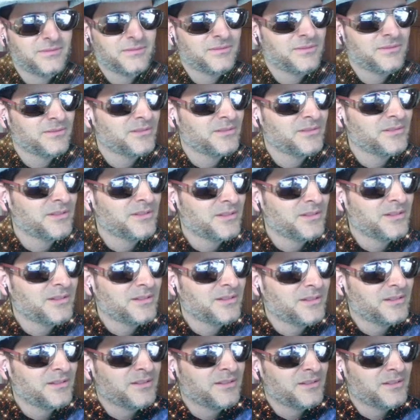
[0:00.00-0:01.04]

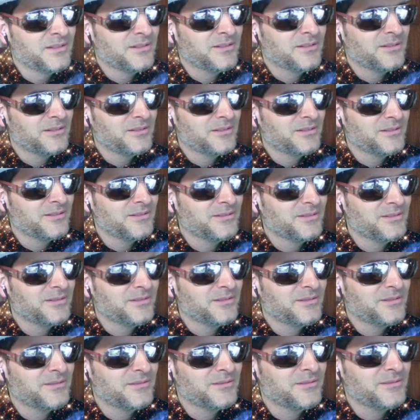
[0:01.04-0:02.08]

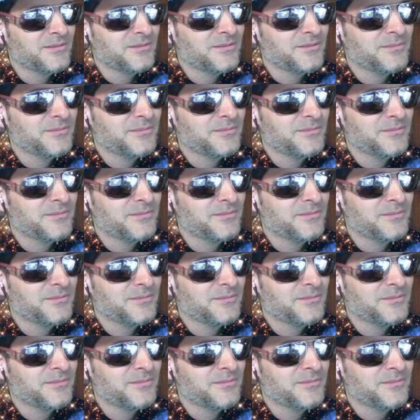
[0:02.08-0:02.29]
(no one is talking)